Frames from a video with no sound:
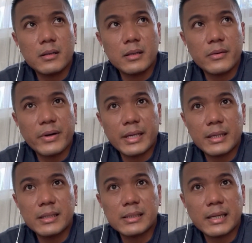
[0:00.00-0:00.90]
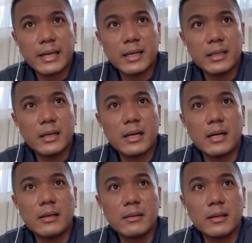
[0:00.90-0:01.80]
rate is like at
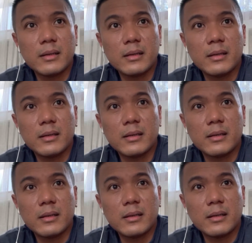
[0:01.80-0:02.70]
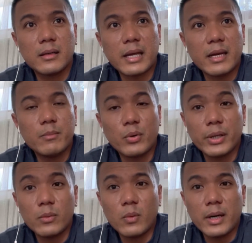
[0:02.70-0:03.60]
around
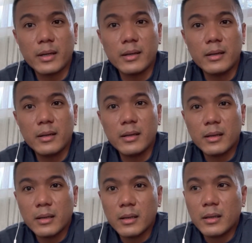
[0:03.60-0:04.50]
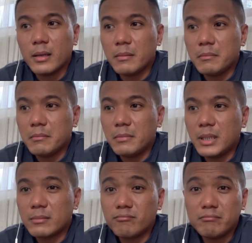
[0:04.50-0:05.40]
9.1.
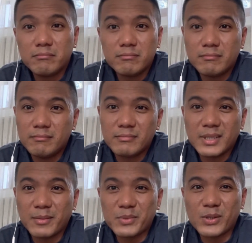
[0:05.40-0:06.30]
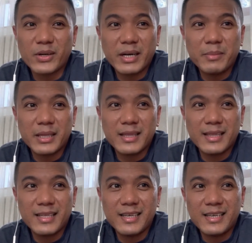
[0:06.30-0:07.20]
But I'm sorry, but
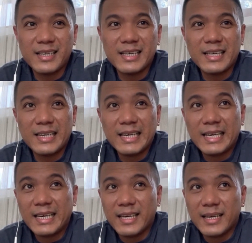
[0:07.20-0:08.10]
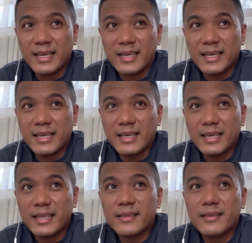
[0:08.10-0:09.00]
uh,
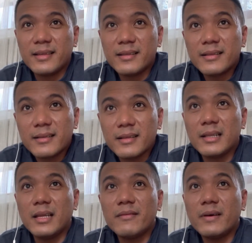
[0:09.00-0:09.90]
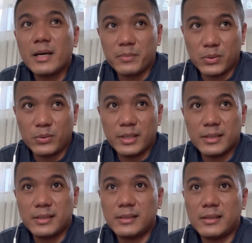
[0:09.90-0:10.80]
it didn't live up to
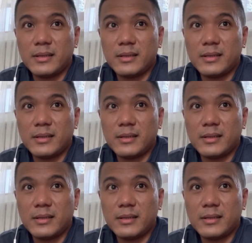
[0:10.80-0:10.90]
its